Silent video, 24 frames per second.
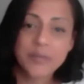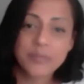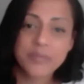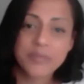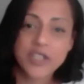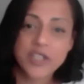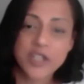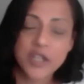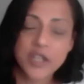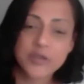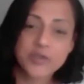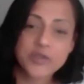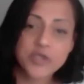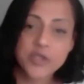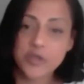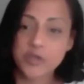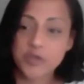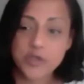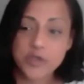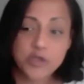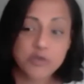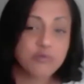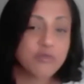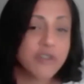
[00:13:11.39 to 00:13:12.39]
you know,
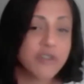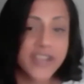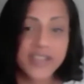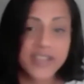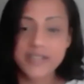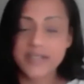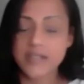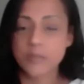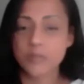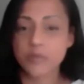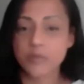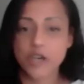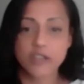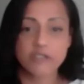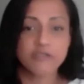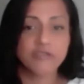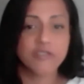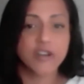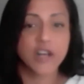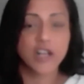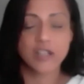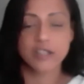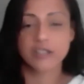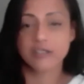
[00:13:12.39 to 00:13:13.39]
to raise the
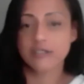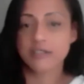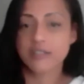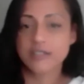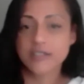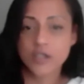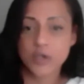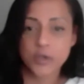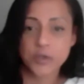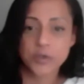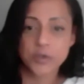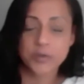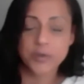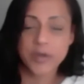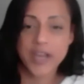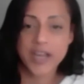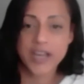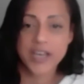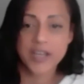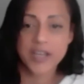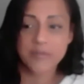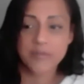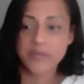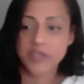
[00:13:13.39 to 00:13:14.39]
profile, to
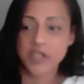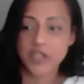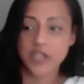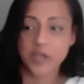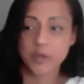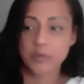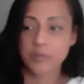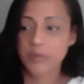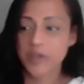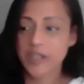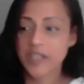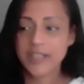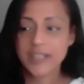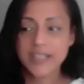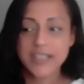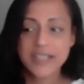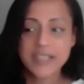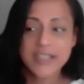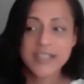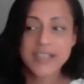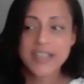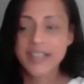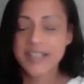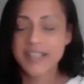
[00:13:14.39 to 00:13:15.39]
you know,
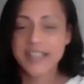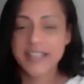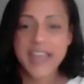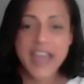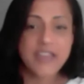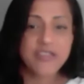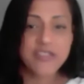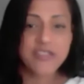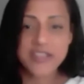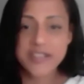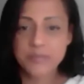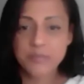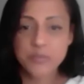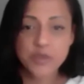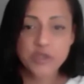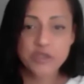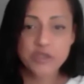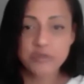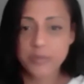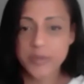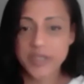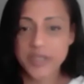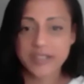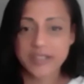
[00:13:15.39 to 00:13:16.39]
get this
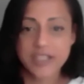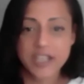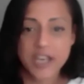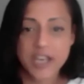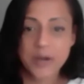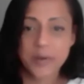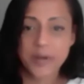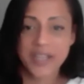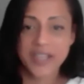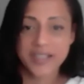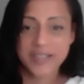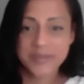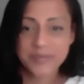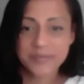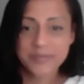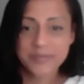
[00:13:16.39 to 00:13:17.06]
movement going?